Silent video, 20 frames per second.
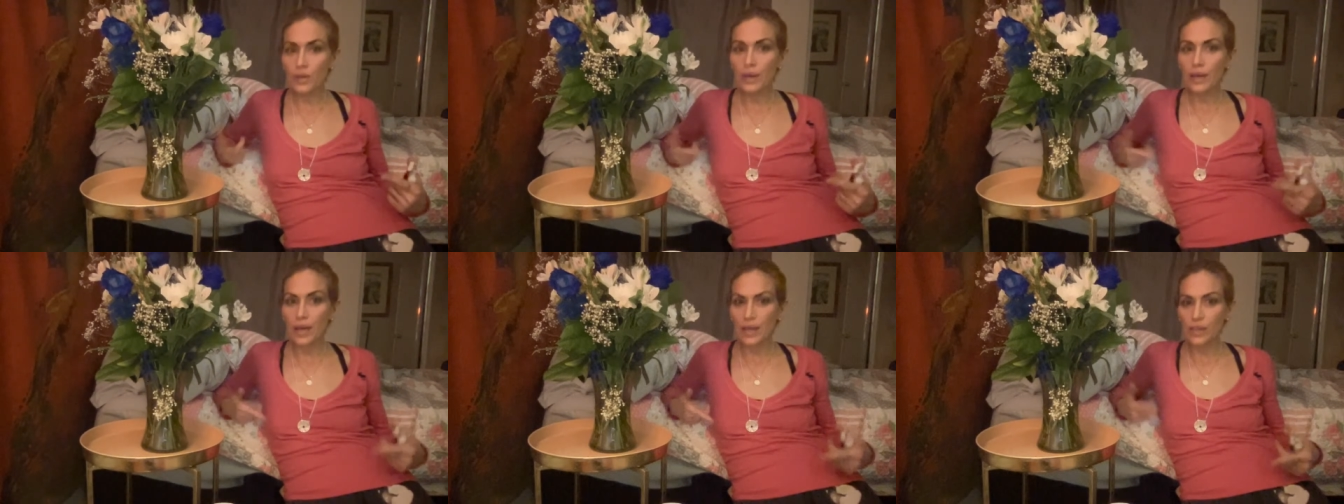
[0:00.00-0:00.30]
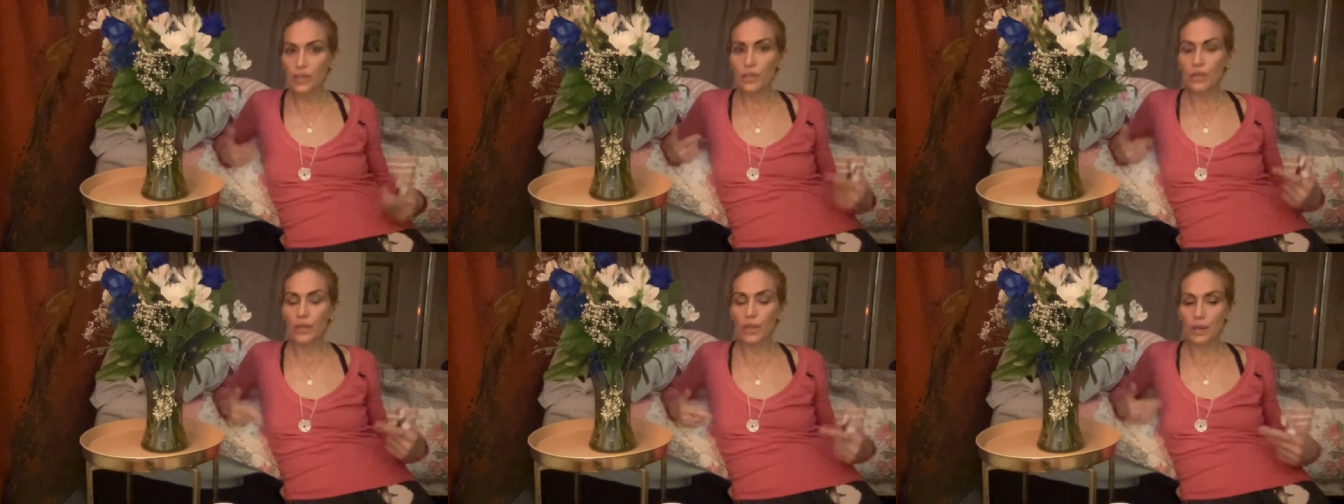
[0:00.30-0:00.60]

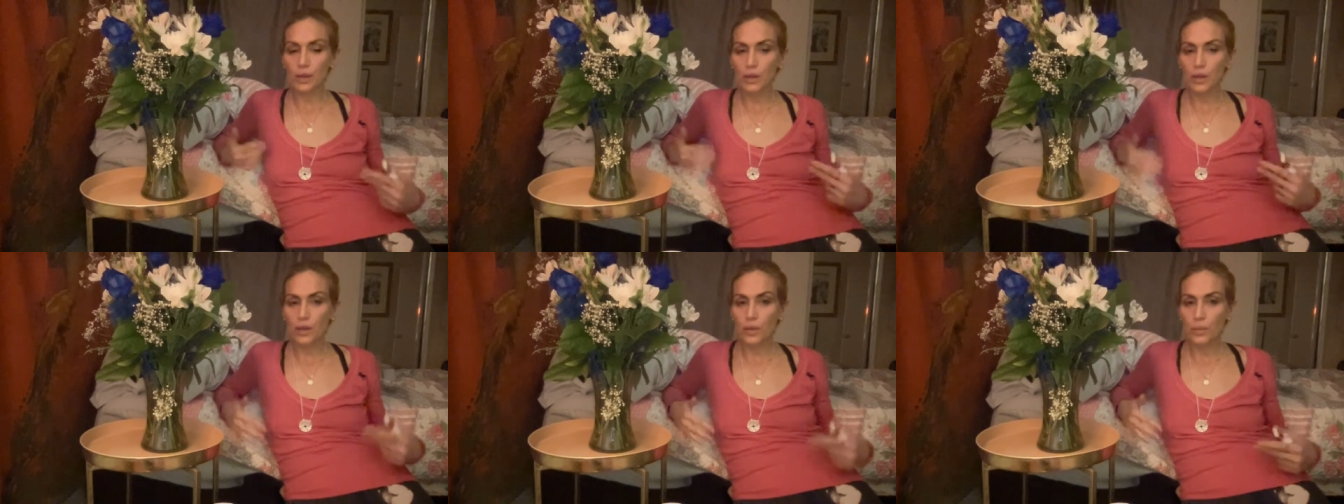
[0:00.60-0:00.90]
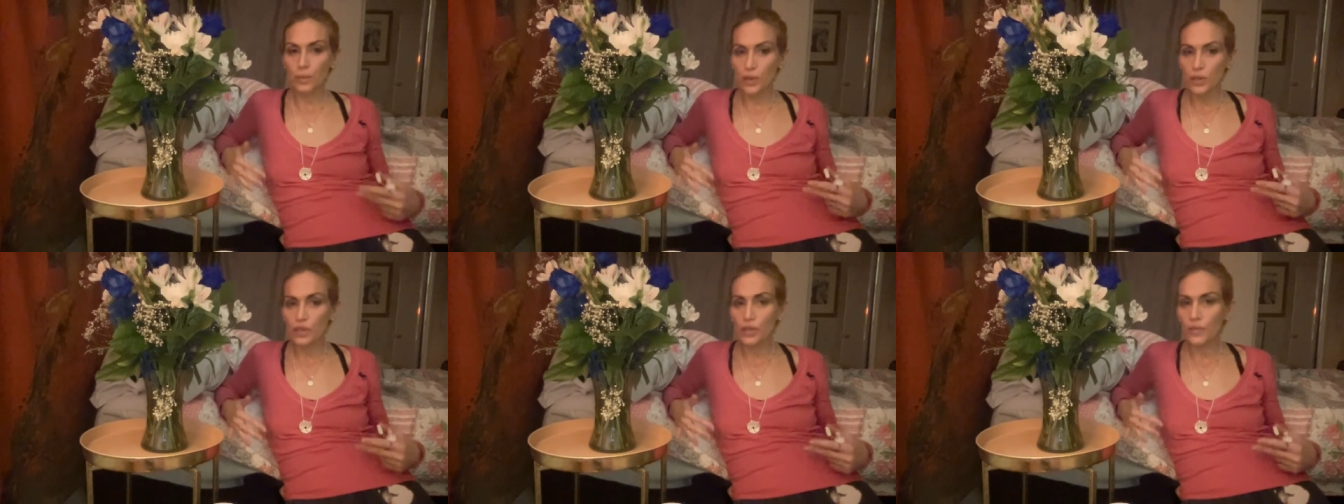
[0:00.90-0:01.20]
catching like
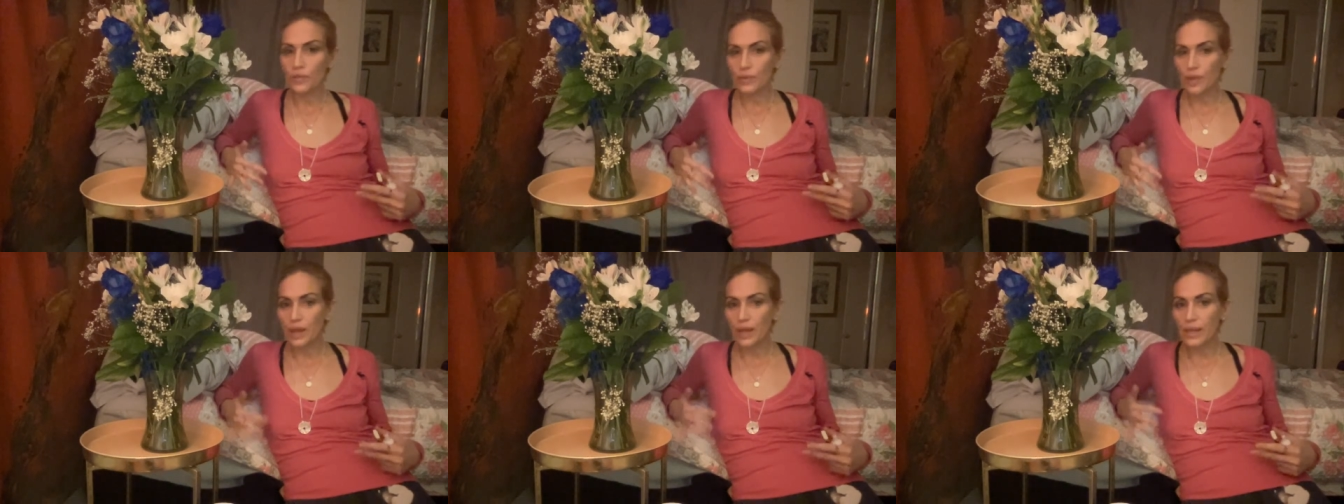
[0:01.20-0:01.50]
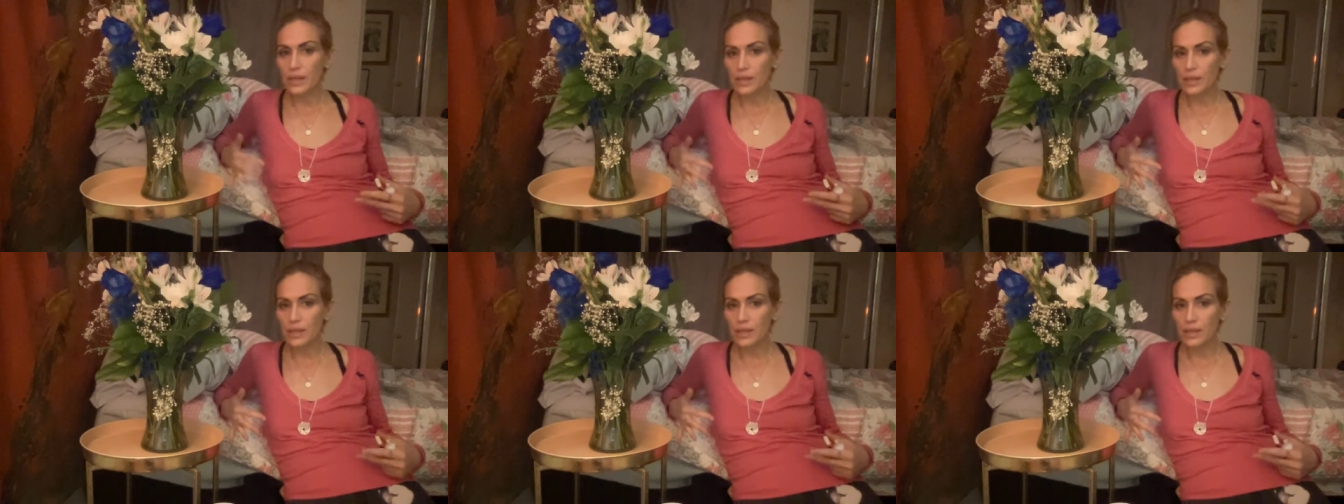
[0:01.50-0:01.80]
commercial
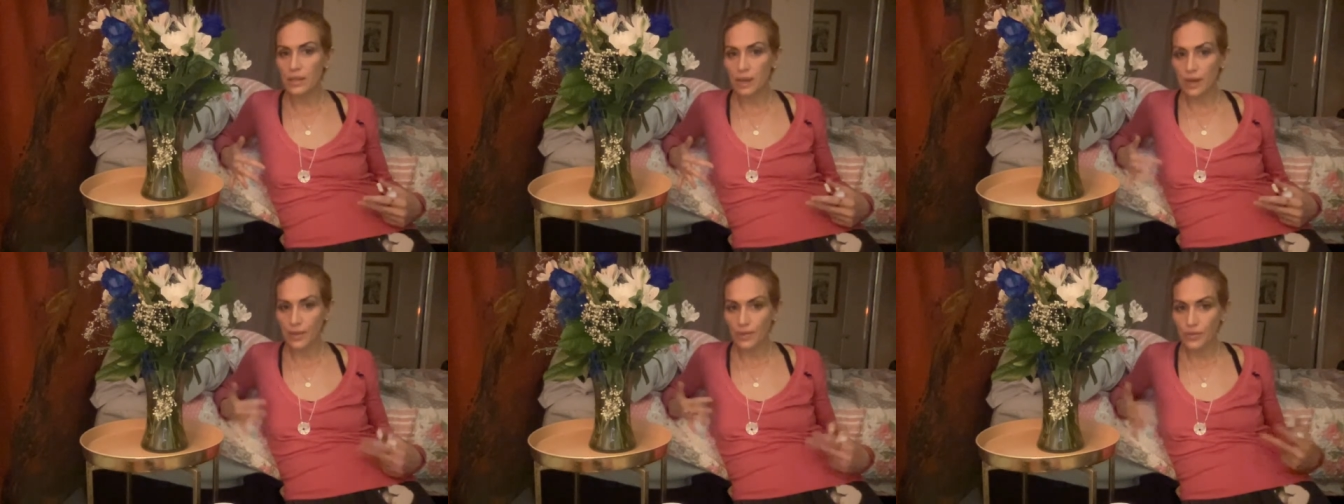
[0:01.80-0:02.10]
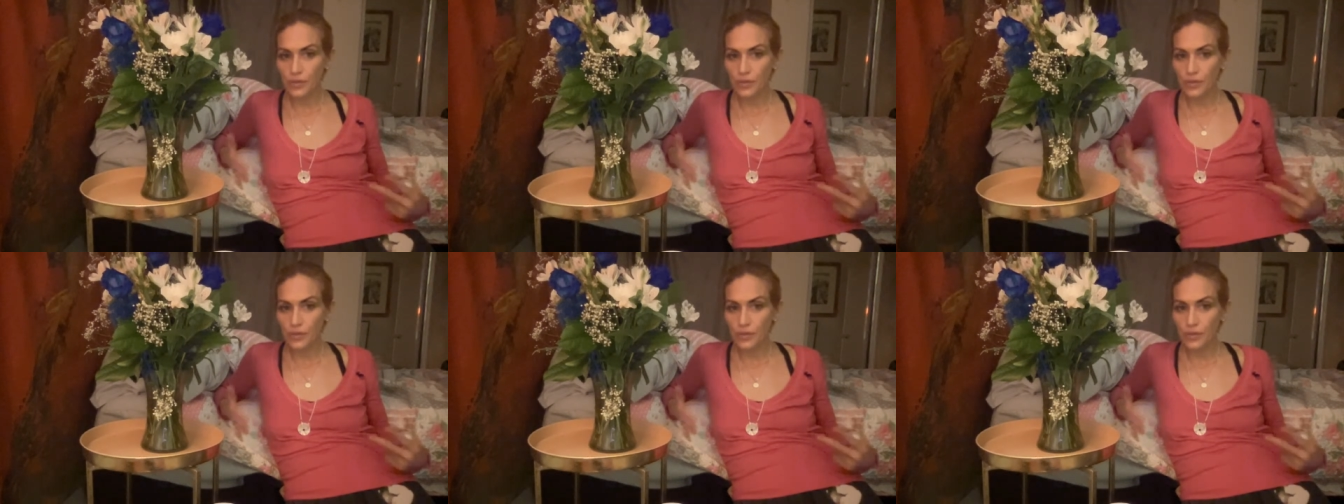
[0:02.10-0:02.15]
flights and stuff